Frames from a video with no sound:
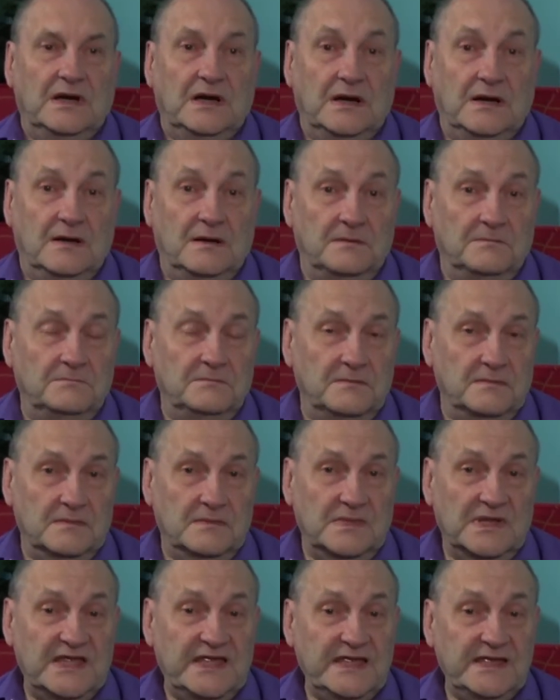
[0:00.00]
Um,
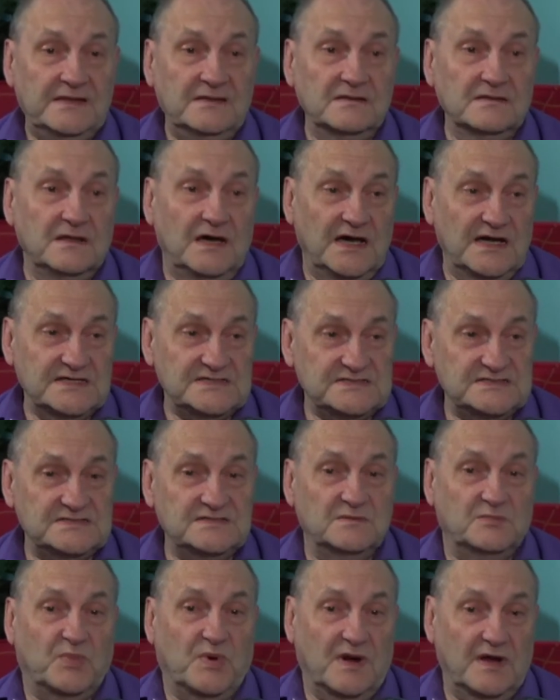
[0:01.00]
he lost
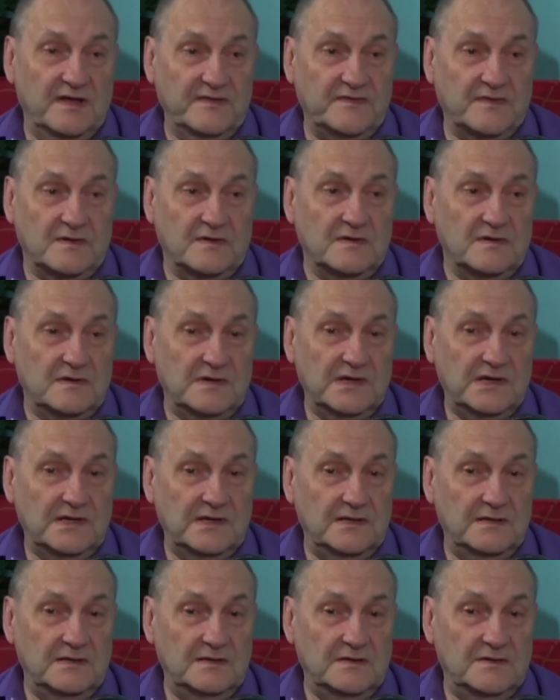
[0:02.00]
a brother
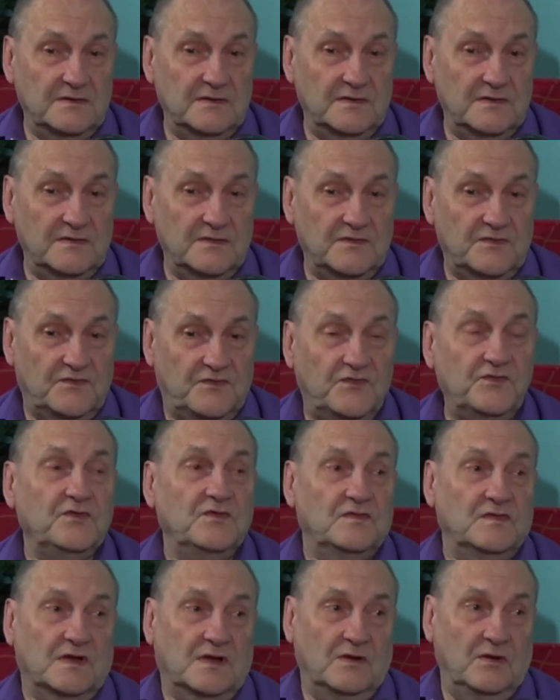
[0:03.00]
to
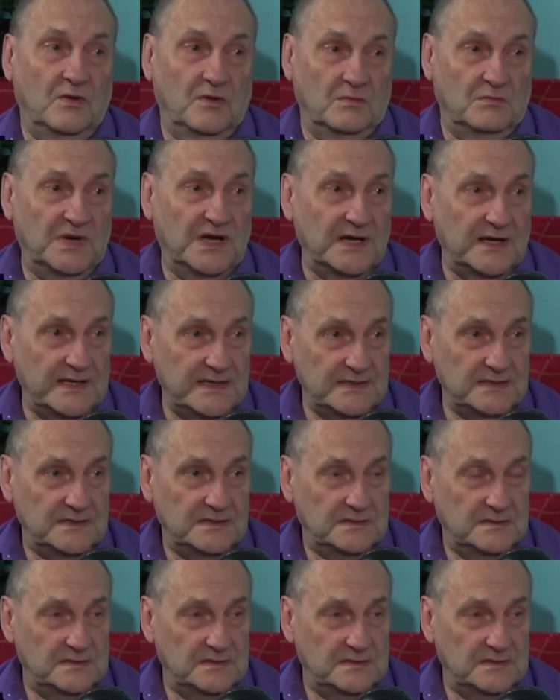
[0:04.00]
the coal mine,